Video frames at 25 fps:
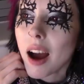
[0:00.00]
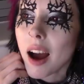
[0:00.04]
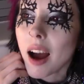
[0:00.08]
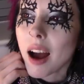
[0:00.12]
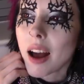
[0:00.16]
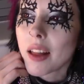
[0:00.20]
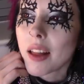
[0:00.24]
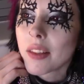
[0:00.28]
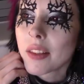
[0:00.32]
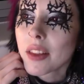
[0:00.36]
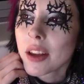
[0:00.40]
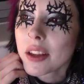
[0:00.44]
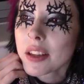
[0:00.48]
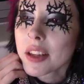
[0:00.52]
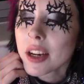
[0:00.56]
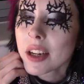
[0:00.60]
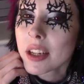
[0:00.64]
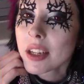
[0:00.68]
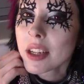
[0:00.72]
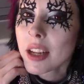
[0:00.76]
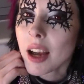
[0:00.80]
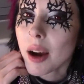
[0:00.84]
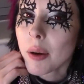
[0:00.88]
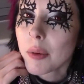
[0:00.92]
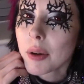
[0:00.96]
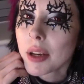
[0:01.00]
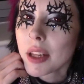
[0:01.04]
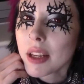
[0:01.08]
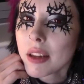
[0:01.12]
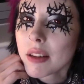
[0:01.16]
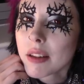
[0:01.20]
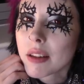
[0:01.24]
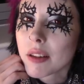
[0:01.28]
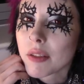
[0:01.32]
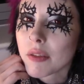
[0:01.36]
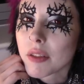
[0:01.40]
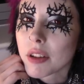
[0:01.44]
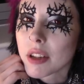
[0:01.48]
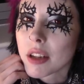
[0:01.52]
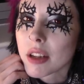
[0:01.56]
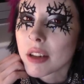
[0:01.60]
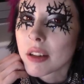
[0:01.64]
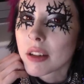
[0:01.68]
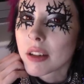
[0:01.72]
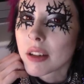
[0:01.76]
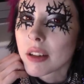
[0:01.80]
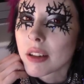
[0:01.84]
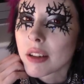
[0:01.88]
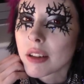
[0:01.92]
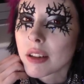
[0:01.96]
And that's actually how it is at
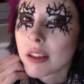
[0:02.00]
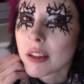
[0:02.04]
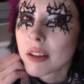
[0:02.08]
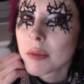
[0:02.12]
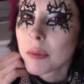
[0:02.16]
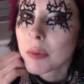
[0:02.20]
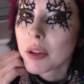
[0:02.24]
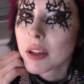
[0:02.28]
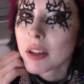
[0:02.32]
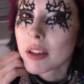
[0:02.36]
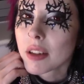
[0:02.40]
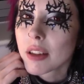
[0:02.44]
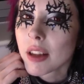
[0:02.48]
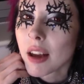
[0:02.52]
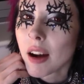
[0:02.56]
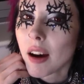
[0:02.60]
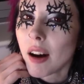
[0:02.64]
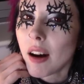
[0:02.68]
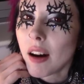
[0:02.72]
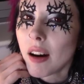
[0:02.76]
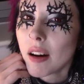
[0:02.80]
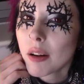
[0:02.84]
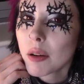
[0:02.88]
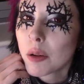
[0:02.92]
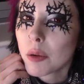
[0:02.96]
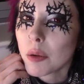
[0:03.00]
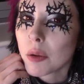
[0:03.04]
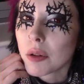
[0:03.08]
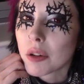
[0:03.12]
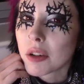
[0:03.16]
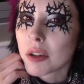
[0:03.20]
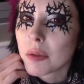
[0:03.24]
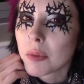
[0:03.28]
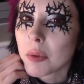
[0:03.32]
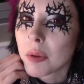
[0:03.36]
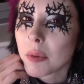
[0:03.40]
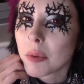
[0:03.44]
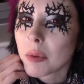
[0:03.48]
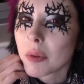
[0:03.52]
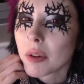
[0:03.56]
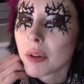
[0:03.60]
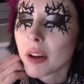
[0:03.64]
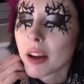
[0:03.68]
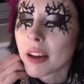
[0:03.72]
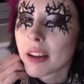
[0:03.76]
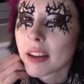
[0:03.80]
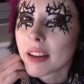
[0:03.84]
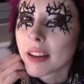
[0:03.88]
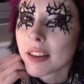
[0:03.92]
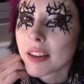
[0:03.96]
Resistance, because there are gorgeous people
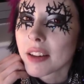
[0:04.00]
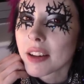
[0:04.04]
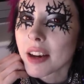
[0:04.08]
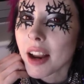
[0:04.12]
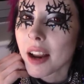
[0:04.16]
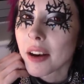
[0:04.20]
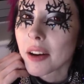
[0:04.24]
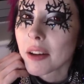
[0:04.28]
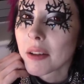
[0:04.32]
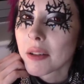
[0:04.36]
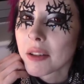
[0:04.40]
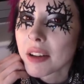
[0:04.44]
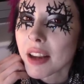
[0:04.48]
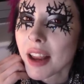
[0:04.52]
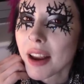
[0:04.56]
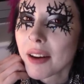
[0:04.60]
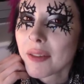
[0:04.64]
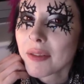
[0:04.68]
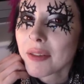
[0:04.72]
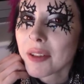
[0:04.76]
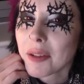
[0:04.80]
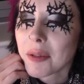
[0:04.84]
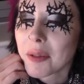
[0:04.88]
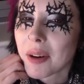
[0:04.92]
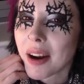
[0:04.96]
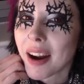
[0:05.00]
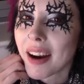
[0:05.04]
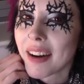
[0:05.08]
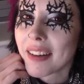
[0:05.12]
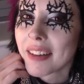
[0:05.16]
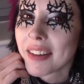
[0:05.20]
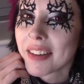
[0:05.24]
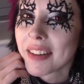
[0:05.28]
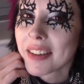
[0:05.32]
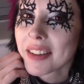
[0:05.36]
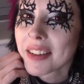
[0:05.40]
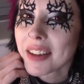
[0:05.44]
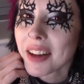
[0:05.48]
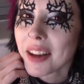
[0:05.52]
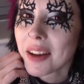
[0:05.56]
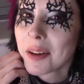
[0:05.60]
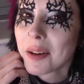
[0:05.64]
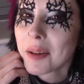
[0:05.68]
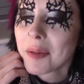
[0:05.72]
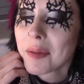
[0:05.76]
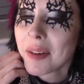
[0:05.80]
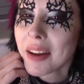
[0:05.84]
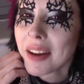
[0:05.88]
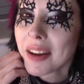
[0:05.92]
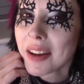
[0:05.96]
lurking in the shadows everywhere, and it's like,
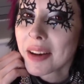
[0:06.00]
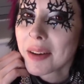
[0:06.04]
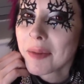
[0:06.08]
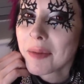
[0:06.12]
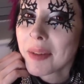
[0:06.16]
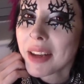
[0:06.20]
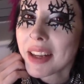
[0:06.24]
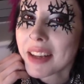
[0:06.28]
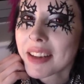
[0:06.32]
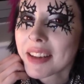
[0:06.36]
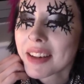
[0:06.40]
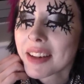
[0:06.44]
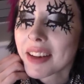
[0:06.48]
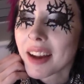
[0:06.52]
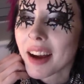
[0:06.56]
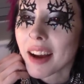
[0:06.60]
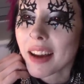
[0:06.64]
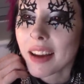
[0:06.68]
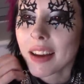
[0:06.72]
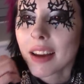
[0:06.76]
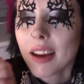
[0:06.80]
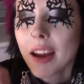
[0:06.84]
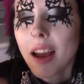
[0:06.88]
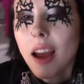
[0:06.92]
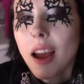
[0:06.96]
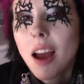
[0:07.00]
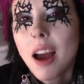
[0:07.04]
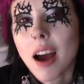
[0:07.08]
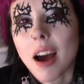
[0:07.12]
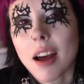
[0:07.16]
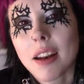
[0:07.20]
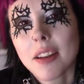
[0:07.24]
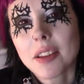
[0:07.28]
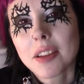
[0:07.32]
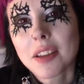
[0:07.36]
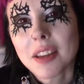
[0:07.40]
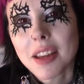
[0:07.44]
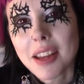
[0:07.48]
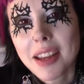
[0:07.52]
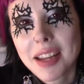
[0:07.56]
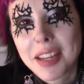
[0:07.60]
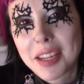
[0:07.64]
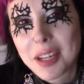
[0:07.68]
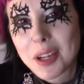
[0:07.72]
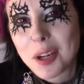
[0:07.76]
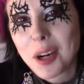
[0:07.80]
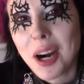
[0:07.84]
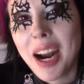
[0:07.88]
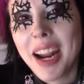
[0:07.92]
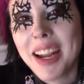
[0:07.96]
who am I going to meet tonight? And it's
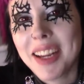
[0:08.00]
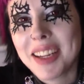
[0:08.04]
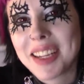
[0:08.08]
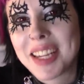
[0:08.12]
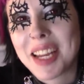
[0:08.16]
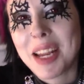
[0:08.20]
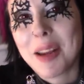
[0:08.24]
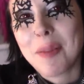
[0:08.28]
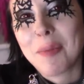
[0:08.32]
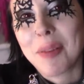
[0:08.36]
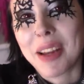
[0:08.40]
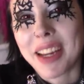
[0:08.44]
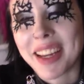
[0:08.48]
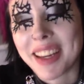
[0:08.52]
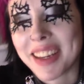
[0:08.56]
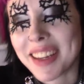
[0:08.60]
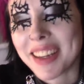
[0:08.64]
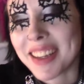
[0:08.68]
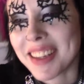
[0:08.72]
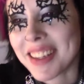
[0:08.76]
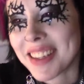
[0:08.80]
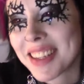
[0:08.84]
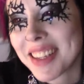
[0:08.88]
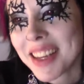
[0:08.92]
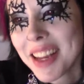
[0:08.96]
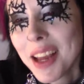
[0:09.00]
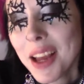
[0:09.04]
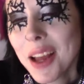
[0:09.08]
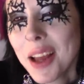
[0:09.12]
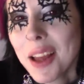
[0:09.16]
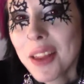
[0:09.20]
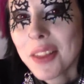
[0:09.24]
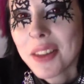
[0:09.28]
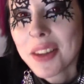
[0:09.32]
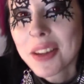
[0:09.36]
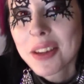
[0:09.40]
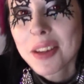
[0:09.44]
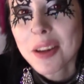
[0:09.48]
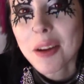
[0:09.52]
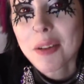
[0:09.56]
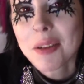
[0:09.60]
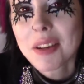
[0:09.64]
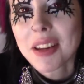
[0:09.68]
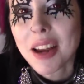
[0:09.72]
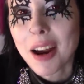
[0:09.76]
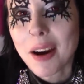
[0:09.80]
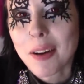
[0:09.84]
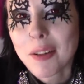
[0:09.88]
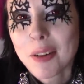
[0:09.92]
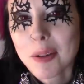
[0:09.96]
crazy because this
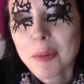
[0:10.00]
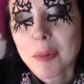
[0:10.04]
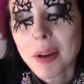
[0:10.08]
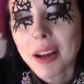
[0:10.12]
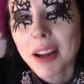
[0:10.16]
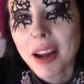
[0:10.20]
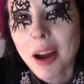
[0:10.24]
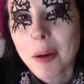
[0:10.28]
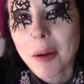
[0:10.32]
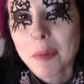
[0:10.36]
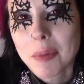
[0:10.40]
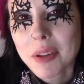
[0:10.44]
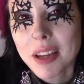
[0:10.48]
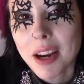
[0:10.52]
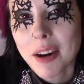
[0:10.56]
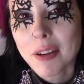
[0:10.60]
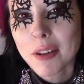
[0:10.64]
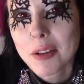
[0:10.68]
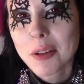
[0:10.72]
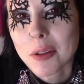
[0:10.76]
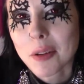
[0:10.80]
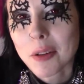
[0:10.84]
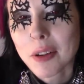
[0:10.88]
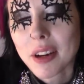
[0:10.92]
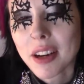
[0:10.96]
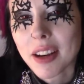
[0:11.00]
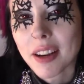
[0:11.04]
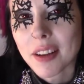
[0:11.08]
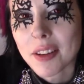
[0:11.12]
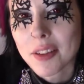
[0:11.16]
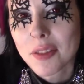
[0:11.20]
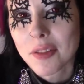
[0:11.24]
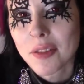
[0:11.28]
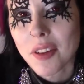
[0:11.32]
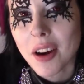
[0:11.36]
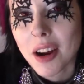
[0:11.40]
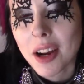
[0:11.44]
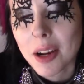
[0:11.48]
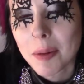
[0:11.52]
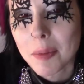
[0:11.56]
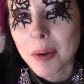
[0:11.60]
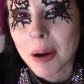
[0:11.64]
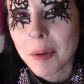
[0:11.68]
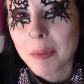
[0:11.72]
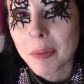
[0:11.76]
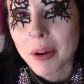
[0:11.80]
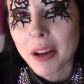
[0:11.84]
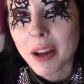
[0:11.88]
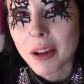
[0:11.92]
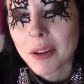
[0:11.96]
hotel room, like I'm territorial as fuck
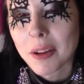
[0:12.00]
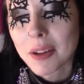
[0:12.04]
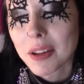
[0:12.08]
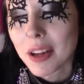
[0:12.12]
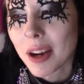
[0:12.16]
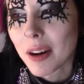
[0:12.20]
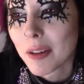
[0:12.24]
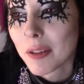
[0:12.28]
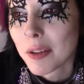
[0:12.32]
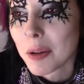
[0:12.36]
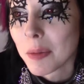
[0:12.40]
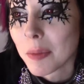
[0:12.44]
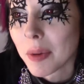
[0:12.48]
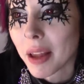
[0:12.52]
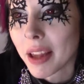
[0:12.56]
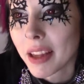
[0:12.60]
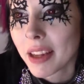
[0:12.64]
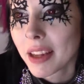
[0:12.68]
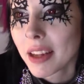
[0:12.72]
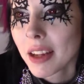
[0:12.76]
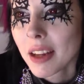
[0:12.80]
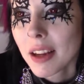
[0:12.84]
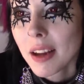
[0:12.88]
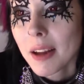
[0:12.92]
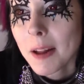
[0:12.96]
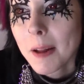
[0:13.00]
about my hotel room, like